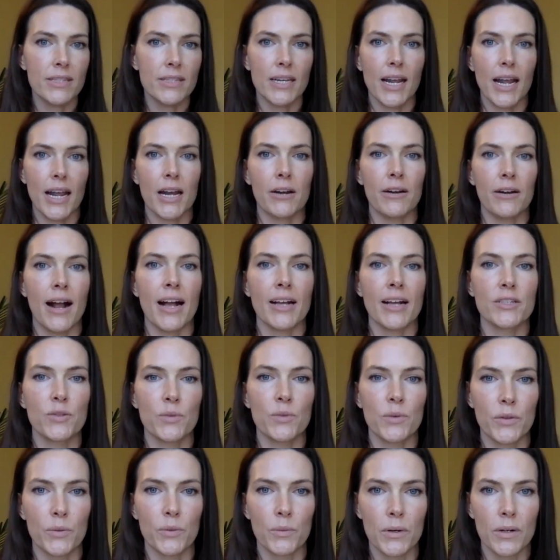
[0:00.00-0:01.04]
and interacts
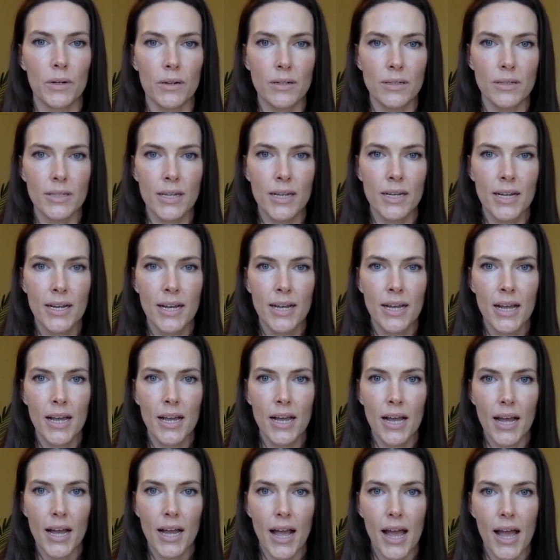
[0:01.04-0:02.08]
with the world.
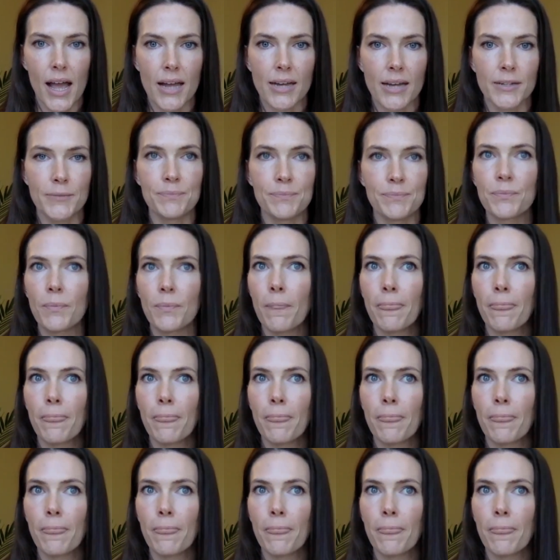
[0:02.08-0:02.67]
And